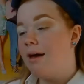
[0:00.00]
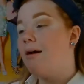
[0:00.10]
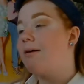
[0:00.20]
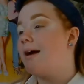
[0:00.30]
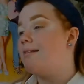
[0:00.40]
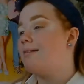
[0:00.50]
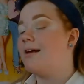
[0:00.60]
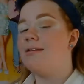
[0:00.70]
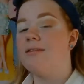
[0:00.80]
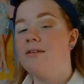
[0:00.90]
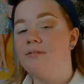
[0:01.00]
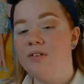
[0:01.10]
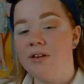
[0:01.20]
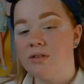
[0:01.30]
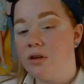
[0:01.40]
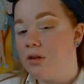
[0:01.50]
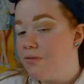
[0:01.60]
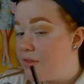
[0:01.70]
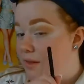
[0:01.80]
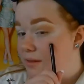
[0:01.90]
Okay, so that's the first colour
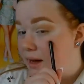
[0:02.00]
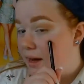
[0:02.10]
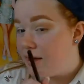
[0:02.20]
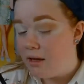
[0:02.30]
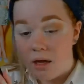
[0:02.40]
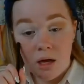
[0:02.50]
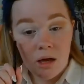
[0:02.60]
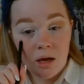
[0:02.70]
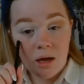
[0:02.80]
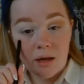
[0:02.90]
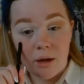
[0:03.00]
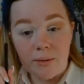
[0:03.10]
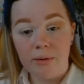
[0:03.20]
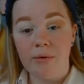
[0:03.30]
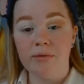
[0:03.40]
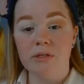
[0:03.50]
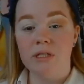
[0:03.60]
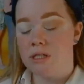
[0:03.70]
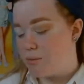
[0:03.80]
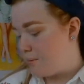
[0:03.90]
for this eye. Now we're going to move on to
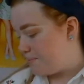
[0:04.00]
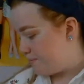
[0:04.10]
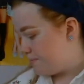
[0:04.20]
this one.